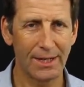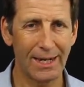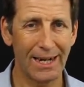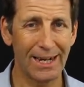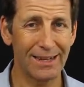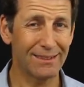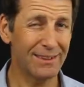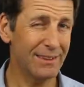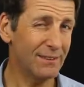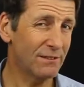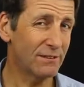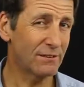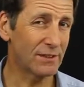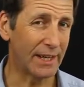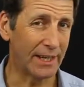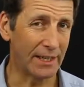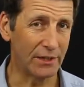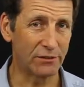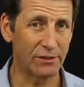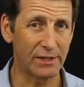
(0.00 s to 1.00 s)
At this
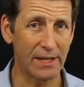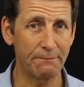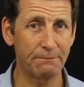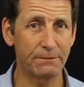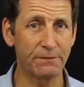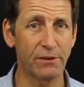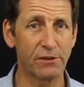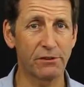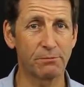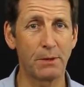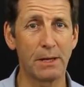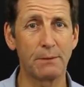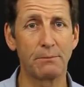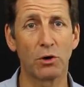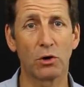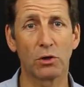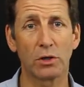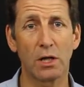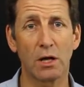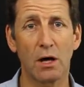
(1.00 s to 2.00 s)
stage, the emphasis may be
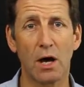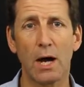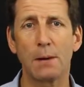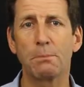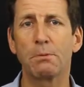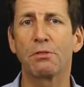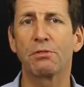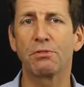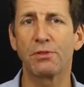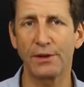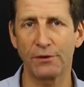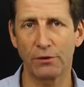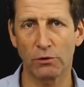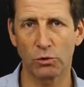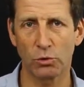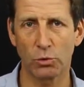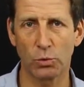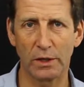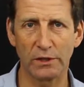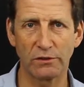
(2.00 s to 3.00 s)
on
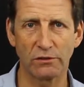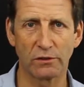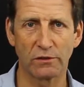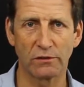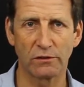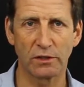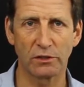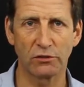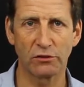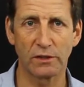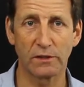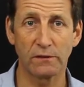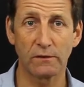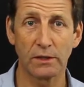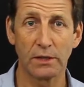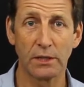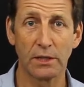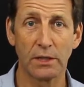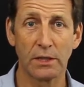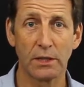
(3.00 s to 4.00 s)
hypothetical questions such as,
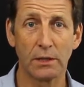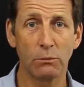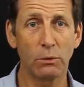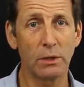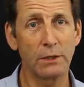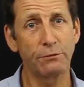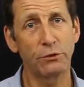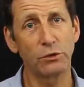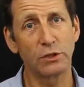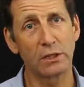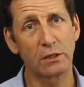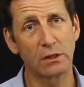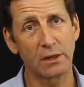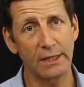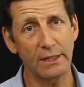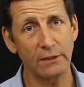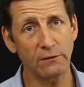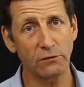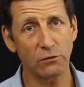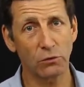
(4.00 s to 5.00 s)
well, if you did
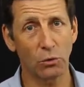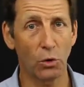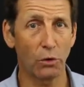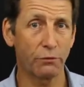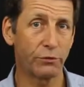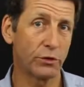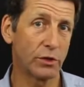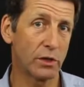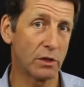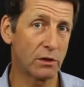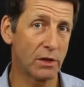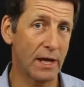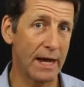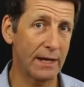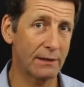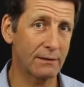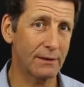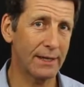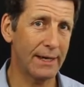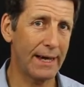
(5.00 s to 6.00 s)
this or if you did
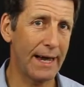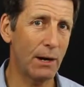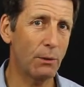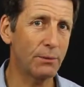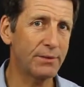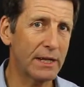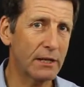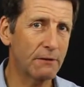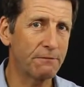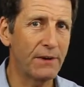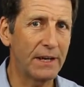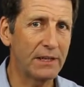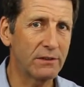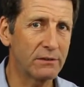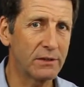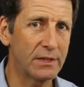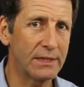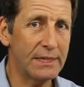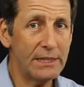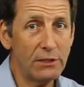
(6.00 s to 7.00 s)
that, how would that
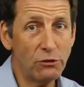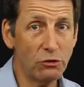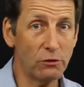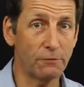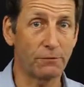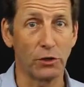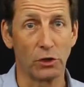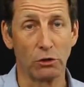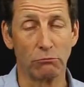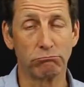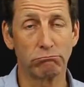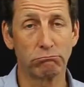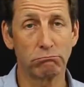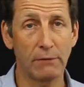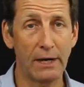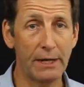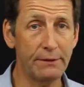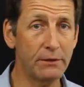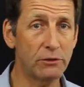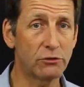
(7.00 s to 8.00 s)
affect each of you
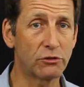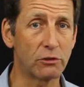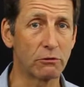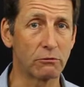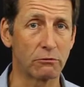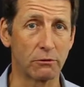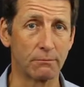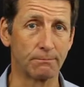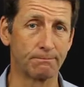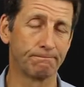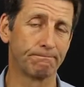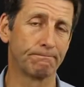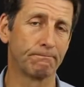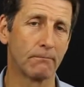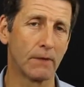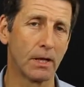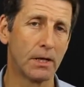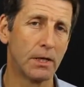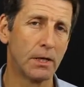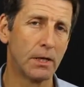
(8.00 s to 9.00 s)
and the children?
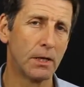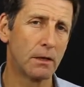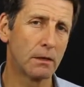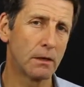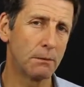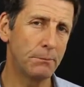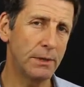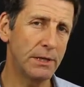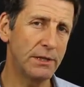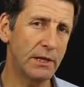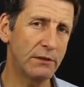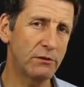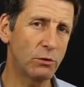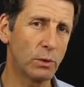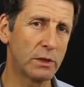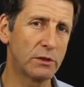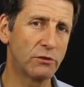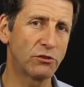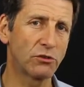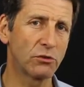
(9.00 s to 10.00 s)
The mediator
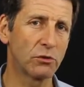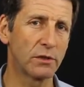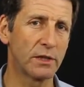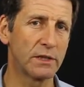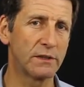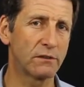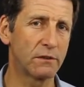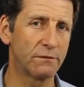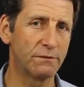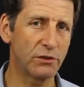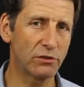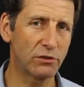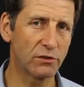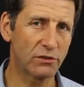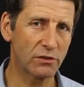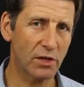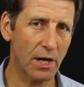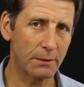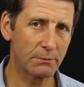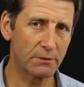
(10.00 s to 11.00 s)
will ensure that
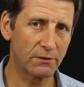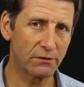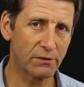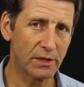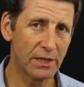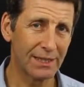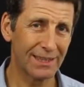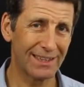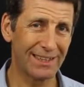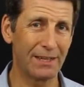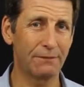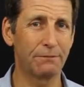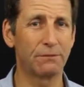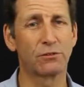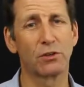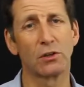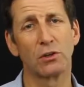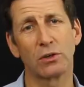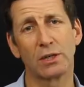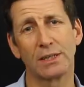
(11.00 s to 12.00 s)
sufficient time is given
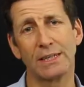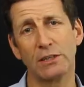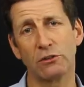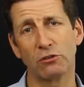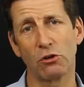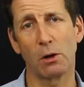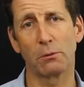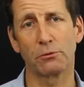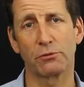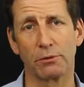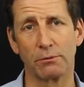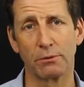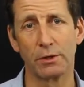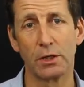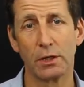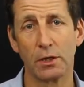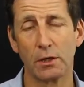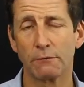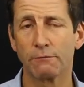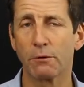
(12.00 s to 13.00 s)
to look at each option
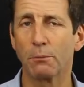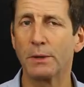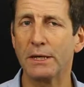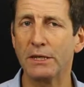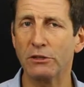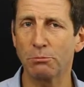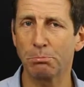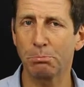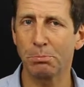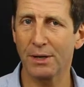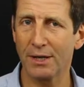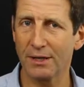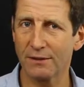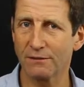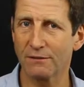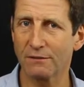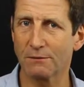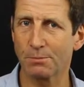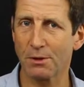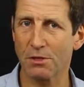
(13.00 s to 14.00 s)
from each
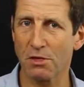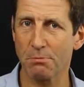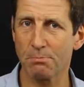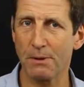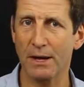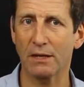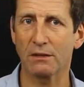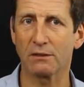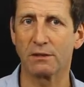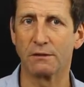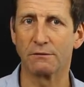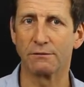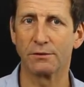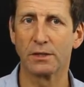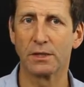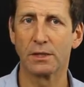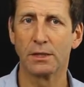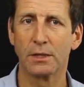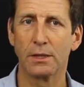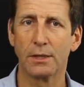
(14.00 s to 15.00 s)
person's perspective
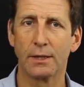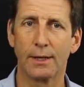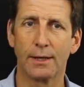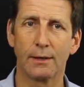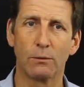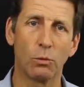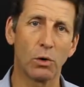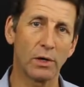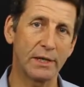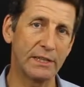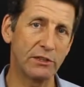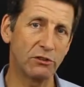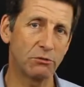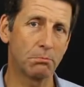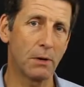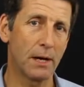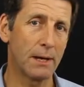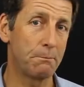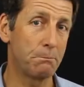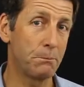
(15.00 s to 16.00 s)
and what each
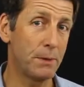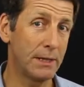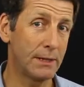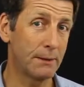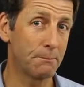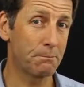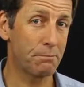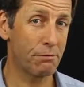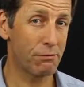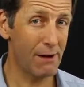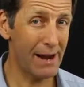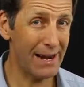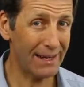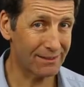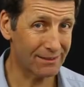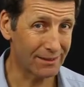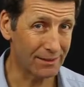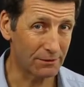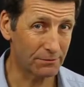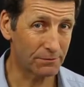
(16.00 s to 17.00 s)
might mean in
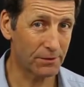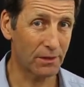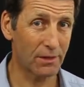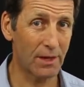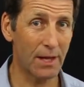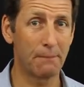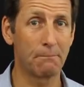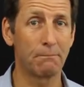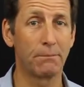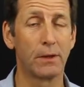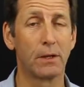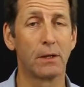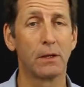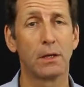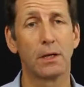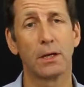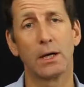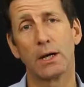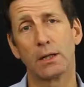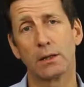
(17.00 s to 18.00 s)
practice for them
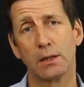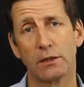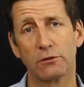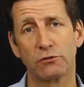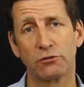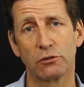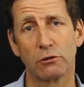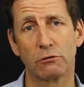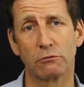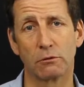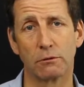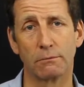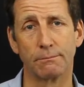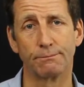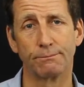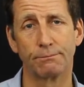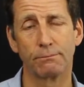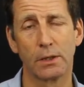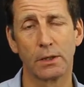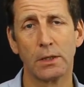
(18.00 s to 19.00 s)
and their children.
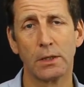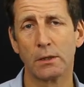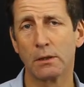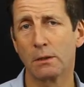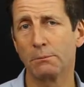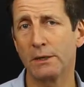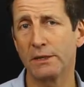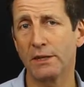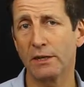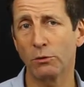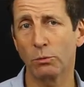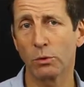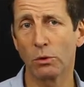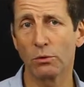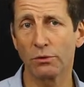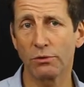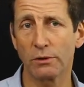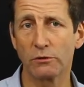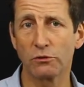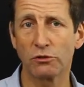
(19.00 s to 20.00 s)
The mediator will
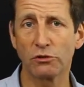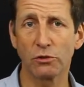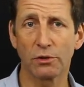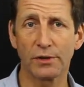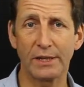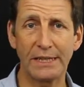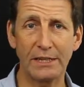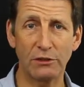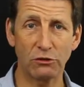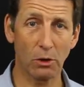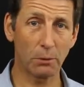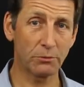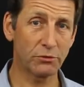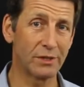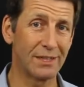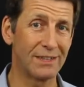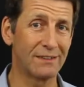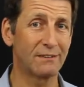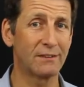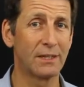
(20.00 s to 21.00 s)
also ensure that each
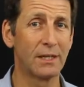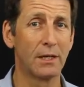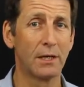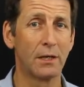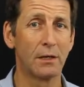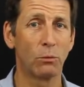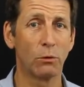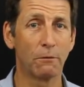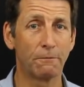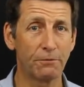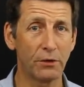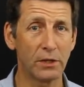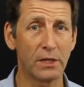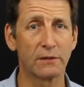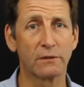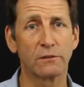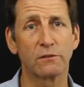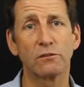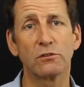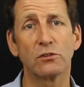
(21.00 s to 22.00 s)
option is fully
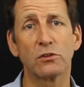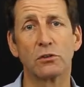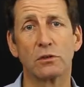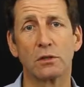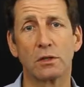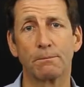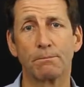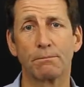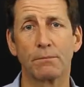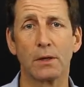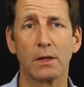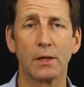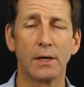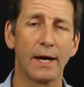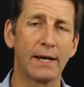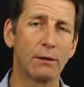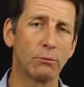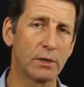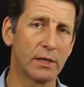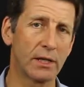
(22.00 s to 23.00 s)
understood,
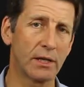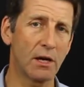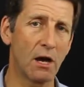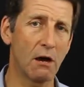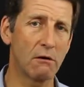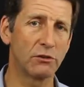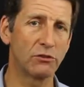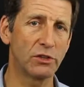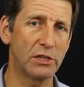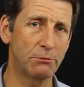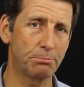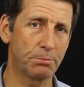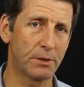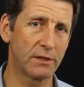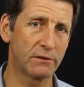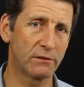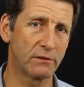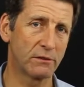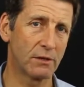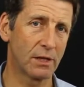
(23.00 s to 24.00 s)
and it will encourage each
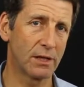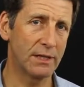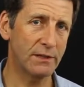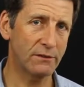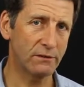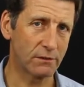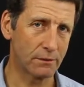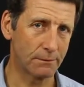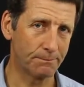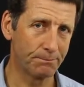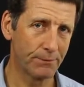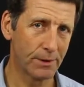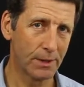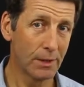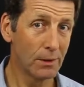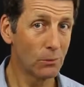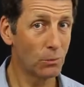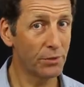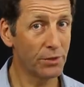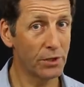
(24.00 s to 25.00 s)
person to listen
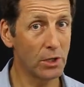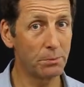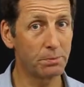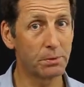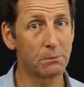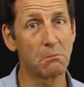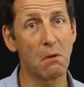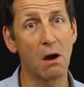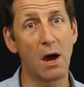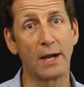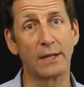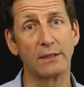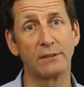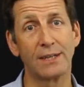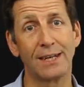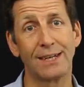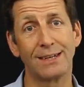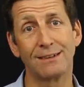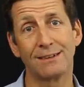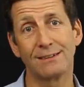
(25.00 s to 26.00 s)
with an open
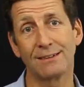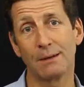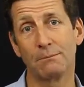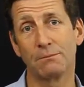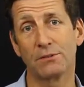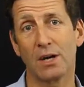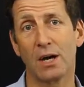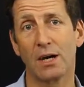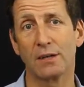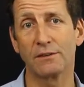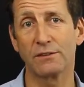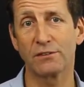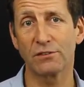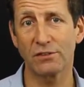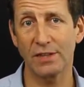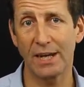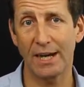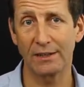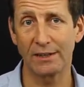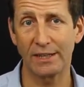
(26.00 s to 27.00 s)
mind in an attempt to
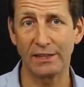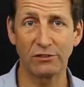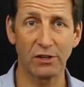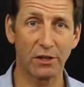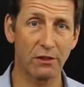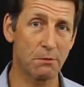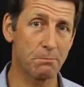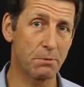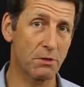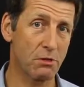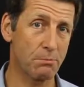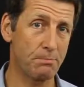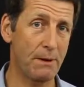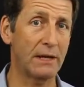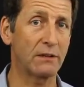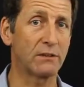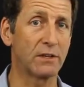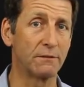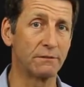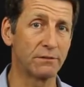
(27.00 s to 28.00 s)
understand each other's
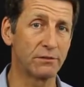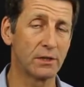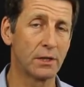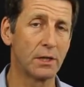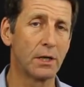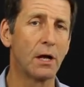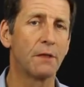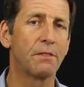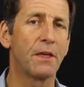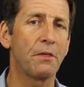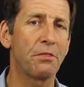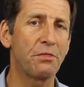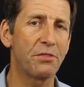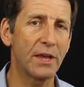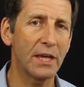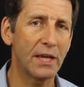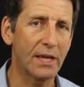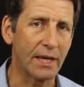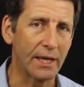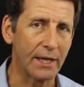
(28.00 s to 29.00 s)
perspectives, their
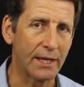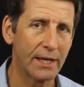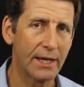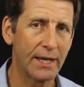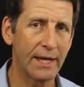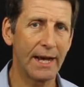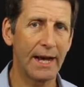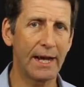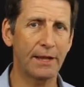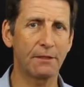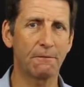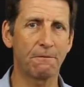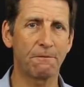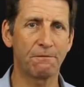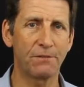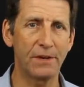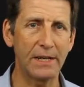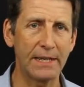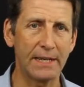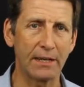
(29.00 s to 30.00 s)
thinking and the
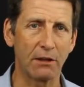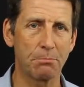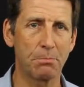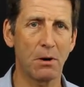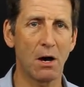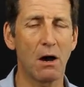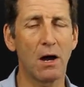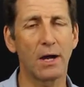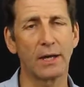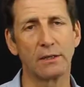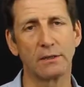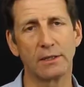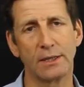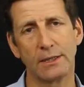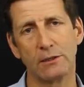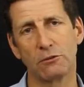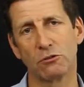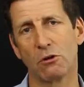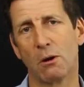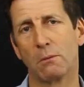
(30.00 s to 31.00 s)
feelings behind
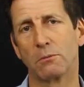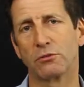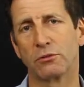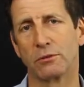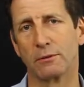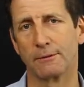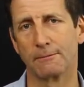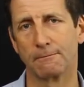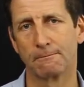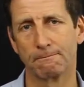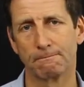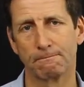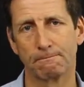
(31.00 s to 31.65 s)
each option.